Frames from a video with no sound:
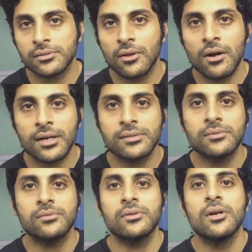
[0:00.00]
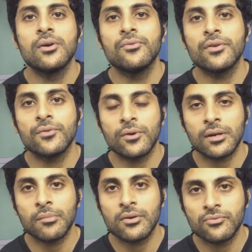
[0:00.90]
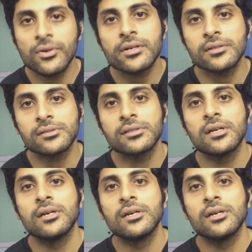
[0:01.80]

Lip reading: as long as we have known about fitness.